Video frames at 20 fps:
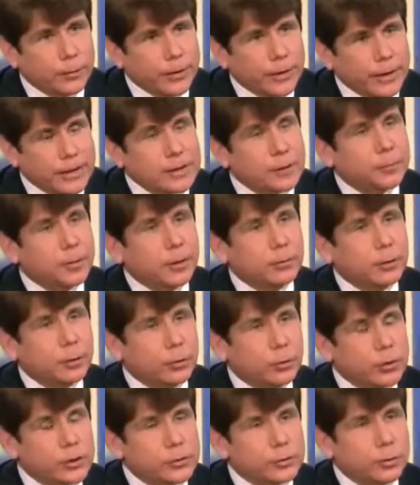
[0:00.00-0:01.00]
pass a
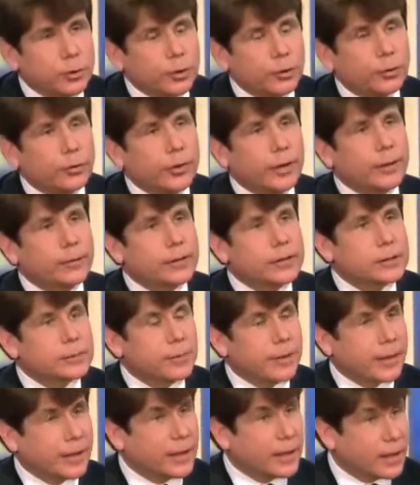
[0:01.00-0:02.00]
public works program,
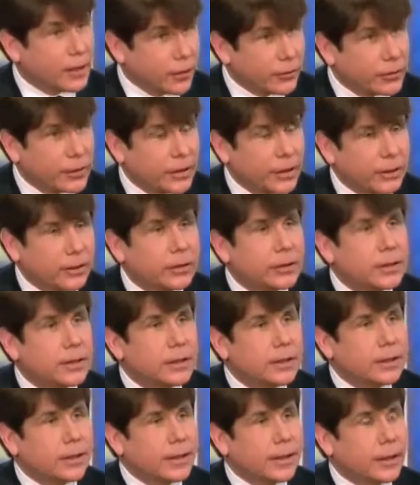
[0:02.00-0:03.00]
expand health care,
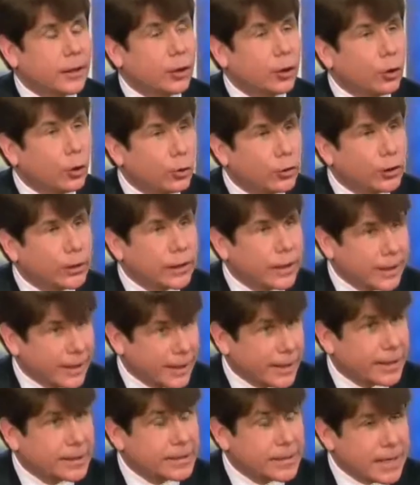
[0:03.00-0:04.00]
and hold the
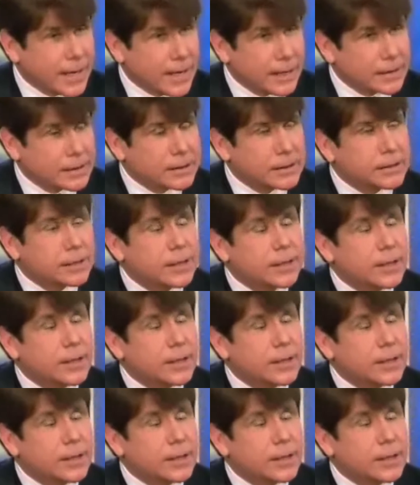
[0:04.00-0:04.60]
line on taxes.